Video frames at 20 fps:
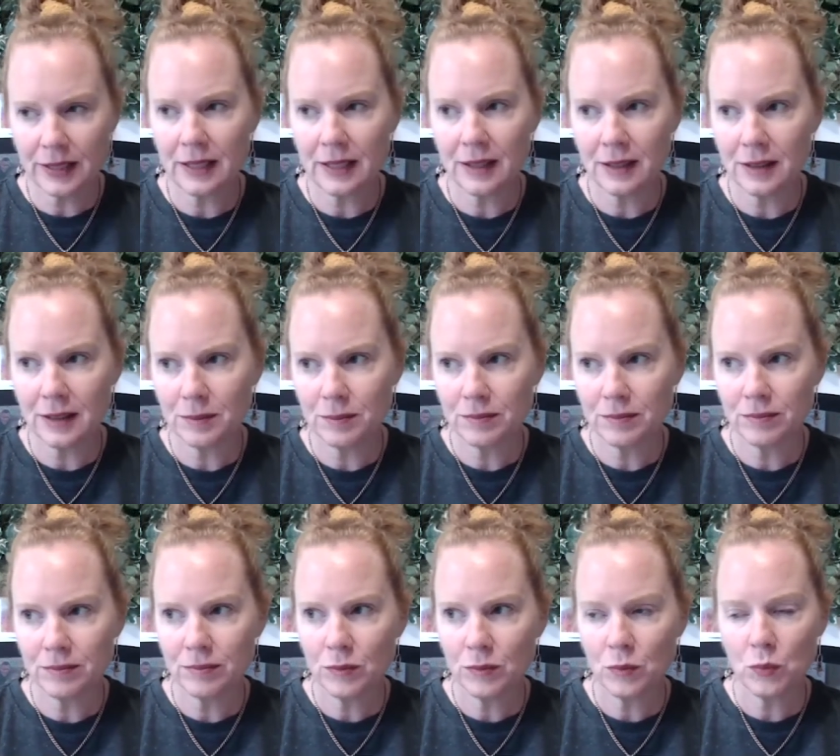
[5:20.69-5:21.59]
um,
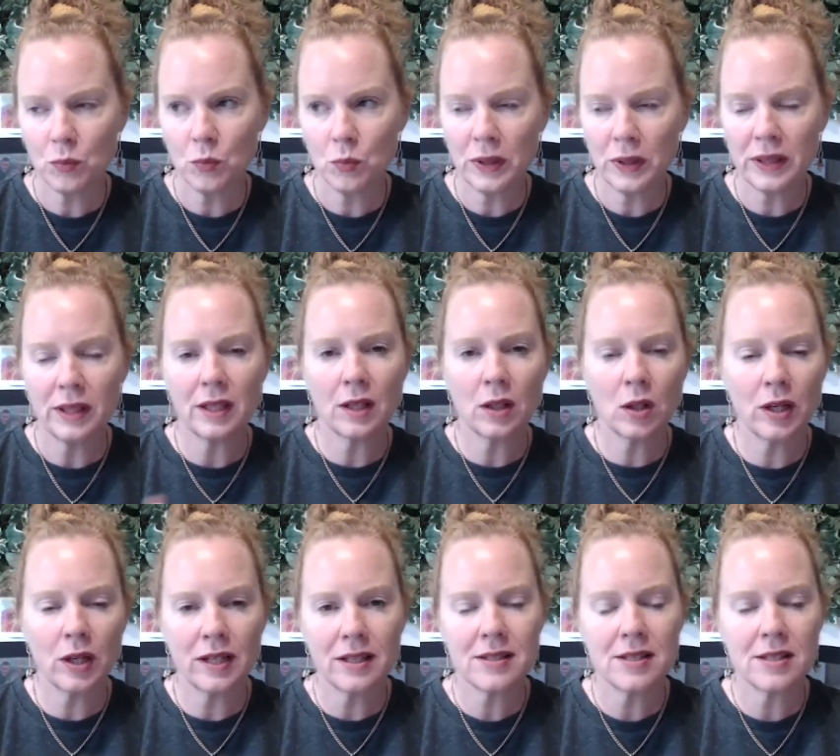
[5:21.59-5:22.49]
with their
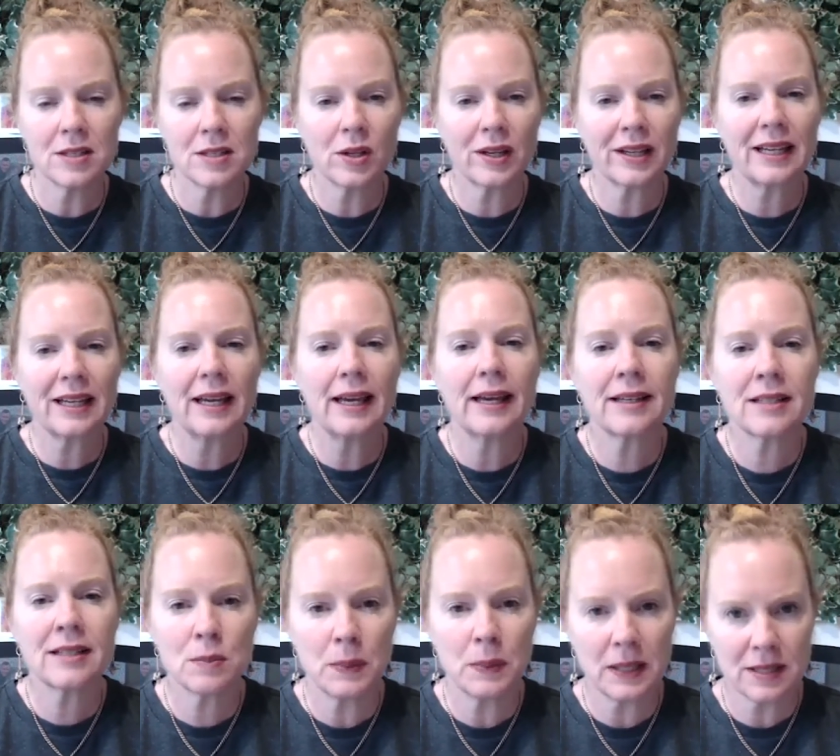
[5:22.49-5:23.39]
clients is like
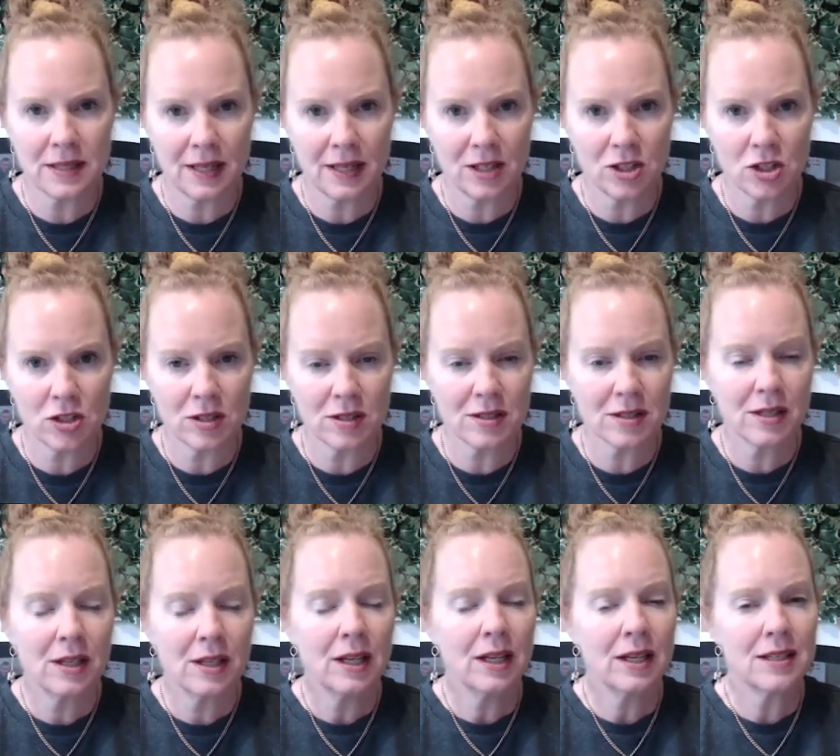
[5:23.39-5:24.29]
expectations.
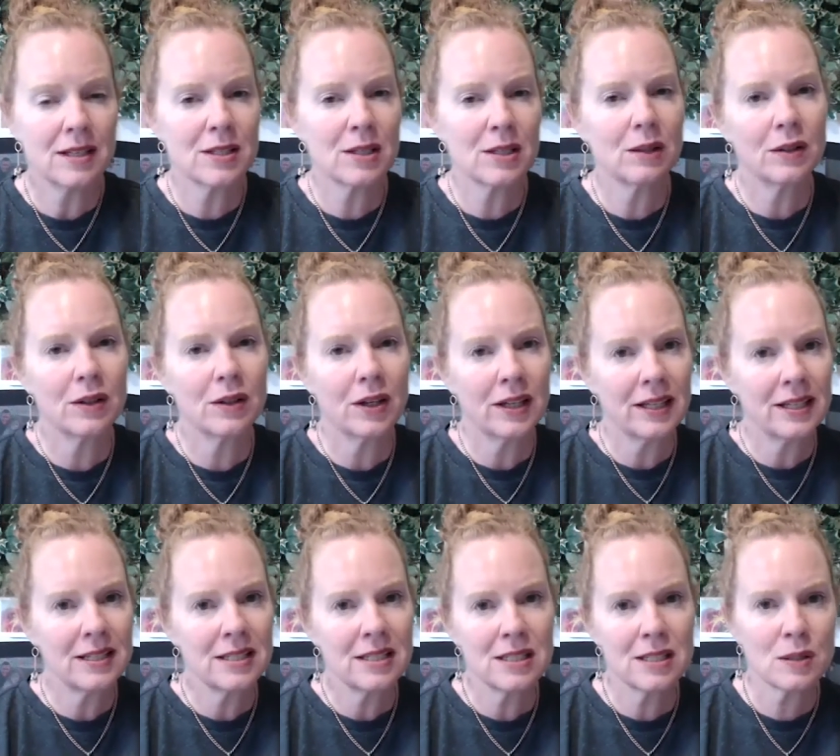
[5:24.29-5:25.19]
And so, I
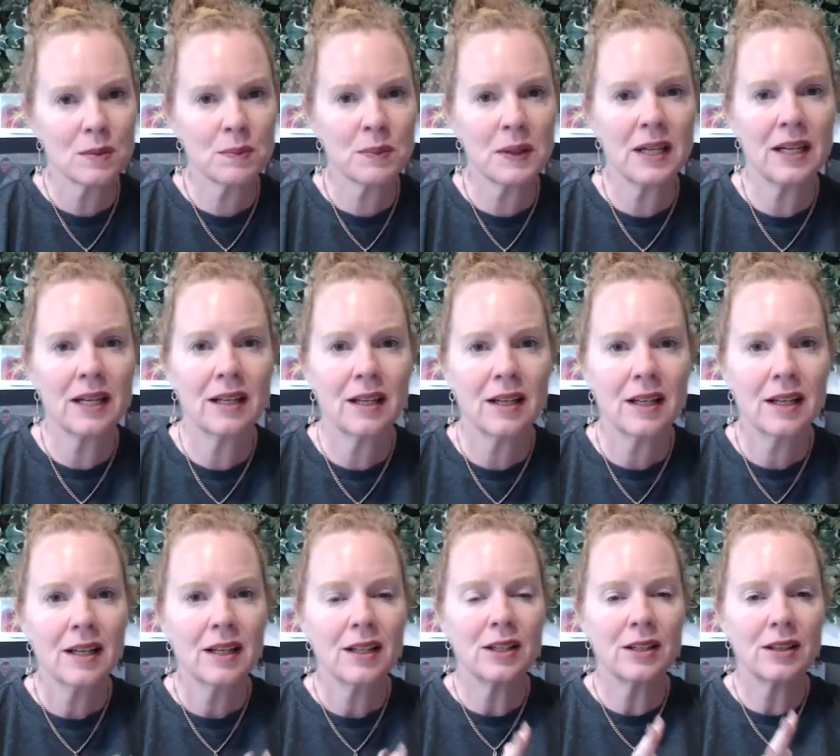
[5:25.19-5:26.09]
anticipate
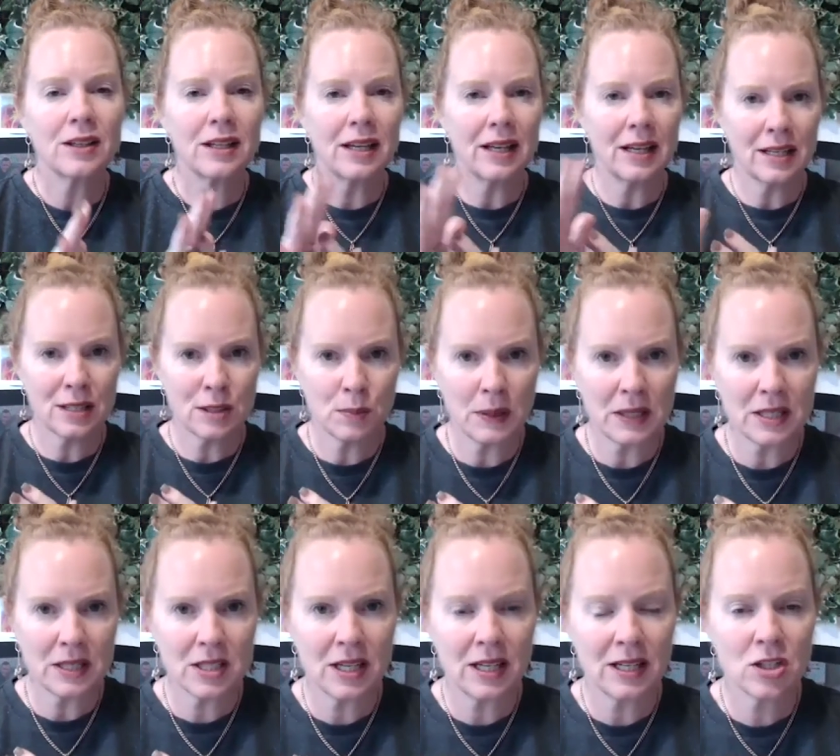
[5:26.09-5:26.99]
the
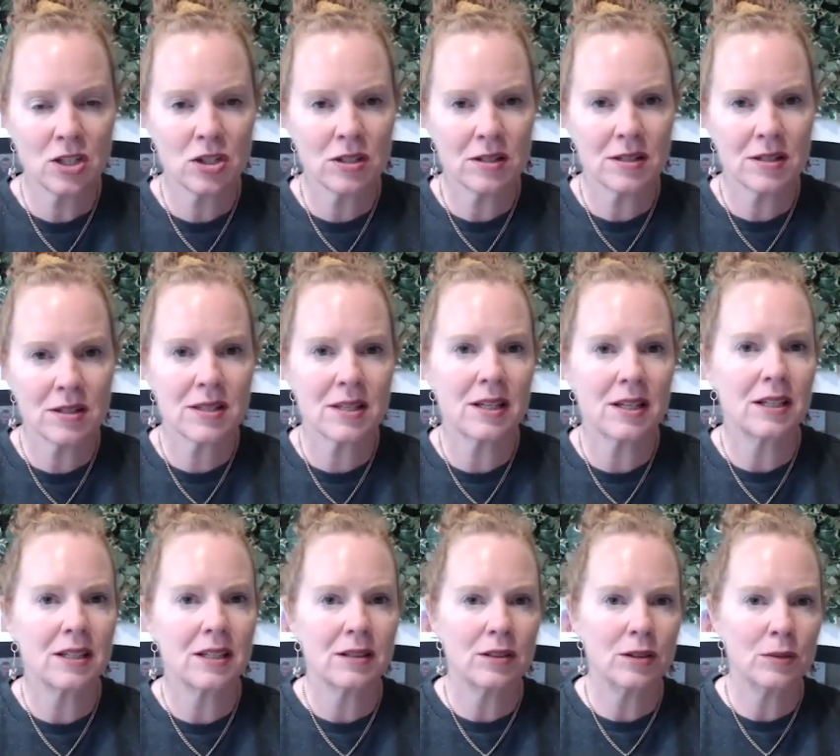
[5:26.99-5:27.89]
expectations
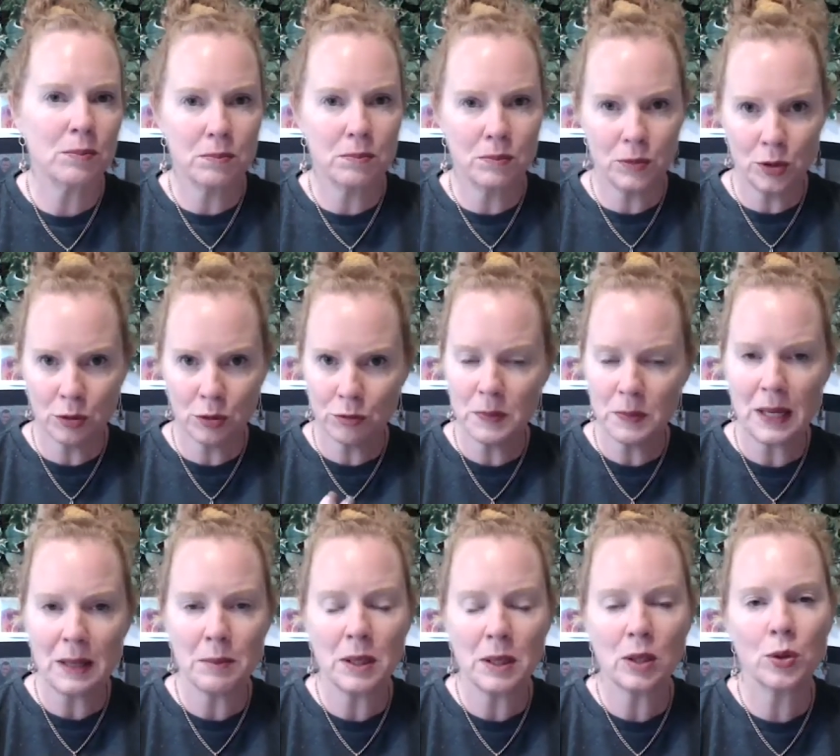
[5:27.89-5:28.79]
that you've
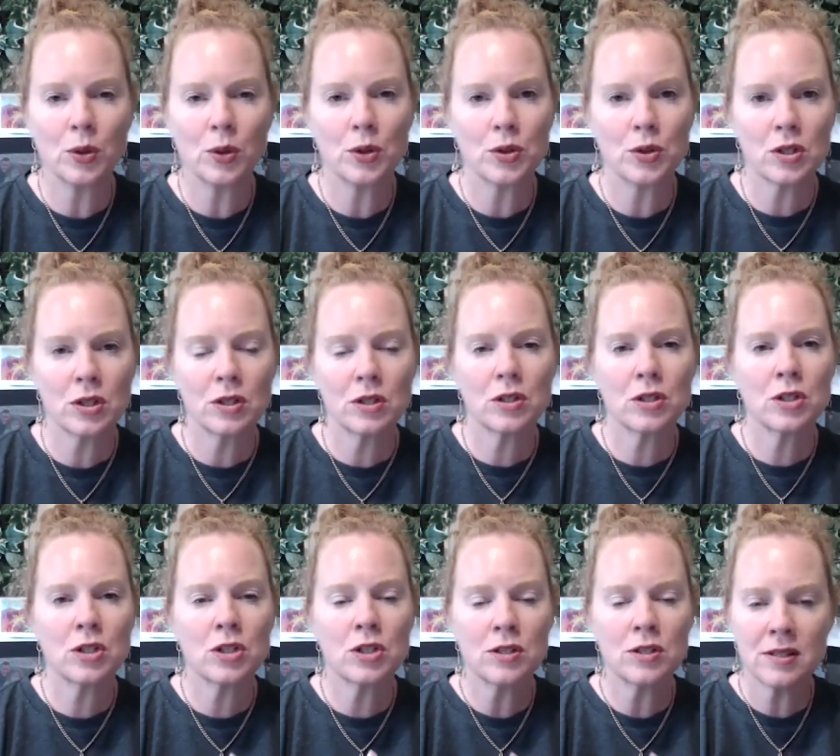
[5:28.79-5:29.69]
maybe learnt
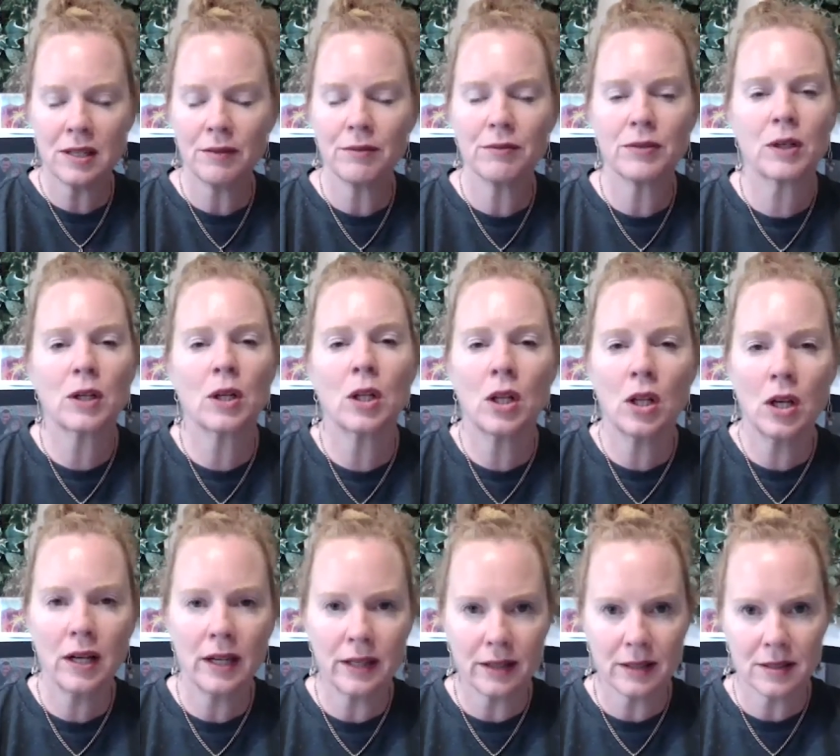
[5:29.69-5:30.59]
to set for
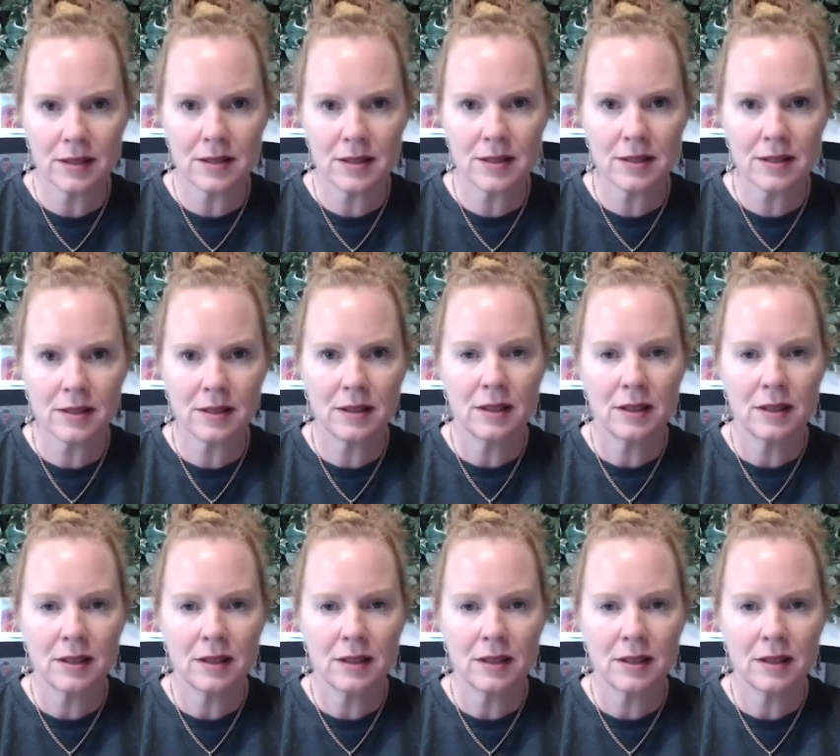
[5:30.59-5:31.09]
clients